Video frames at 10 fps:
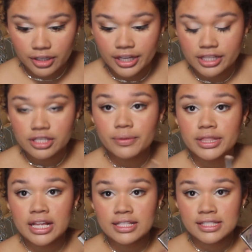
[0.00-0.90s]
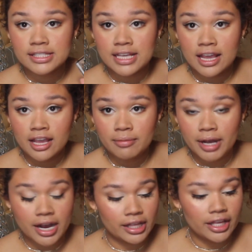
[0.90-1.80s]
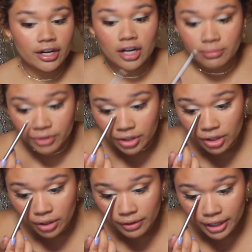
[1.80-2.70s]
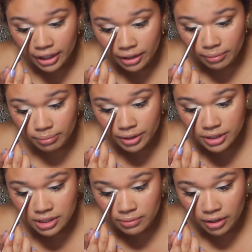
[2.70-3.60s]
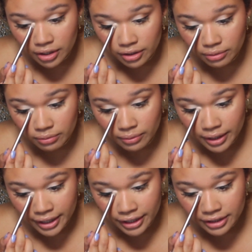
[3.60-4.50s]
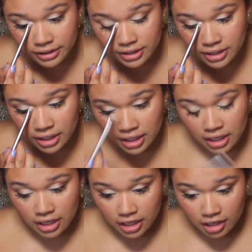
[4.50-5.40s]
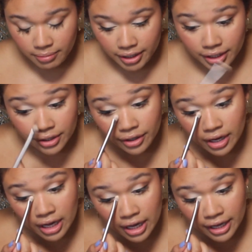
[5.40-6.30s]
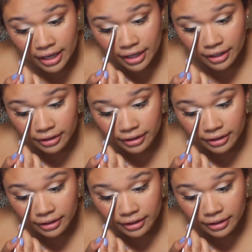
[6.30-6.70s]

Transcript: Okay, so with that same highlighter, I'm gonna go in and put some on right in my inner eye.